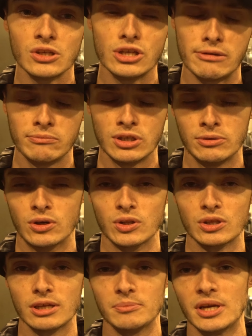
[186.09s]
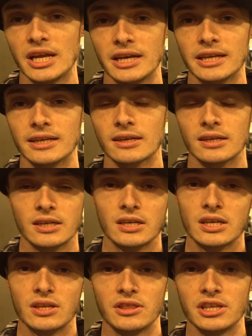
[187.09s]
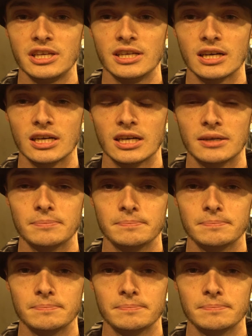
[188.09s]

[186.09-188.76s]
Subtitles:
Eliminating the